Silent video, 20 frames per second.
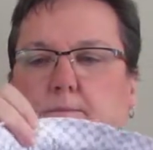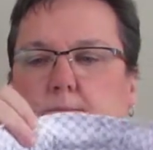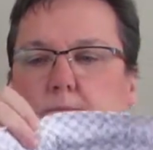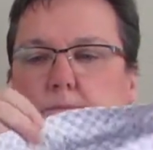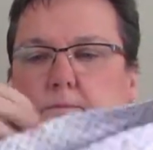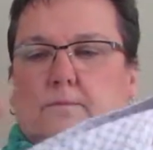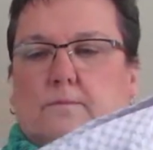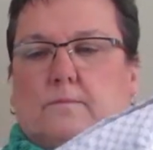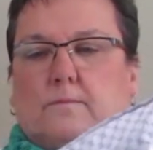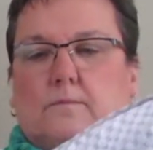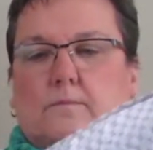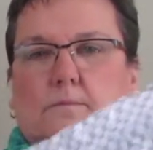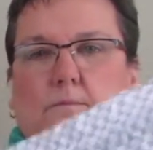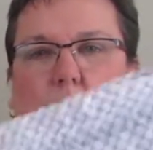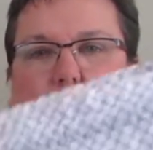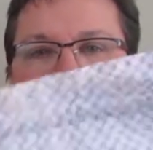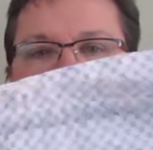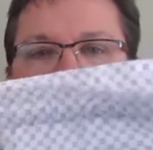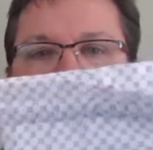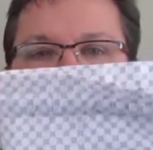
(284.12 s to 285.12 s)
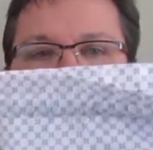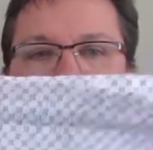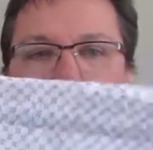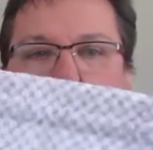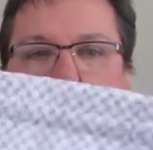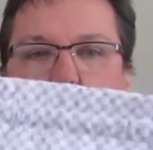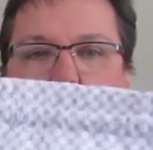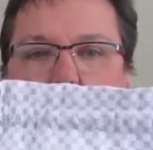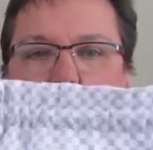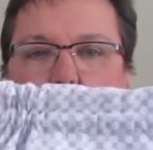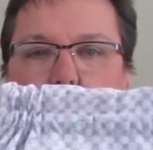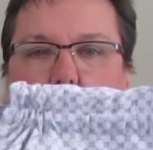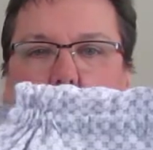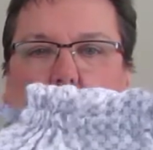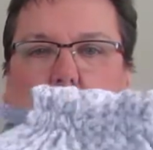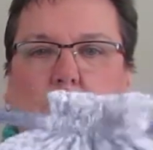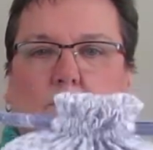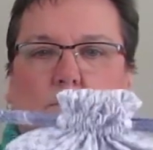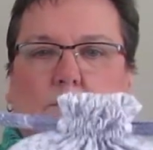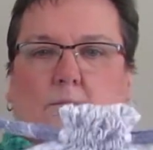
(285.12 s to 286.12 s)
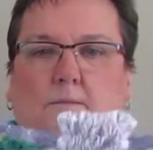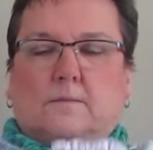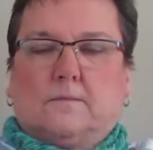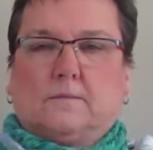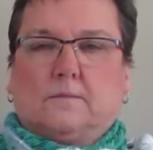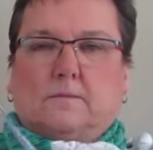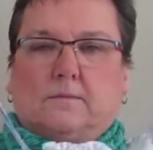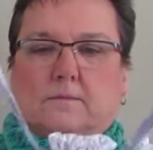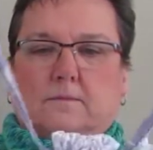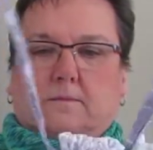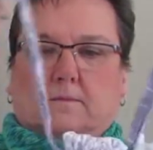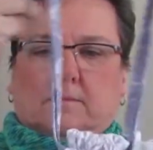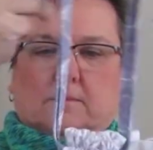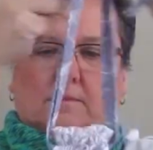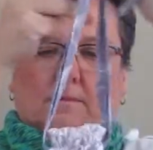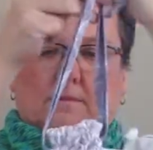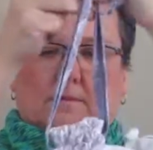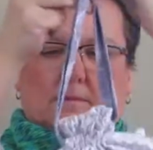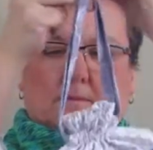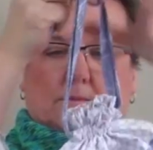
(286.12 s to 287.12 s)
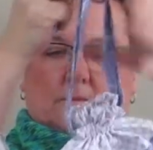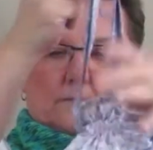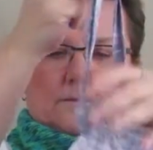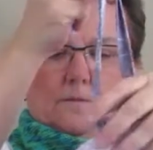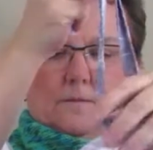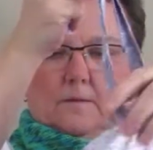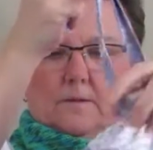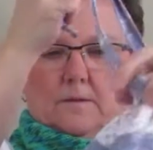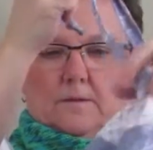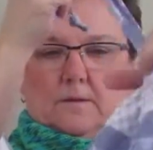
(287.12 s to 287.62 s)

[no speech]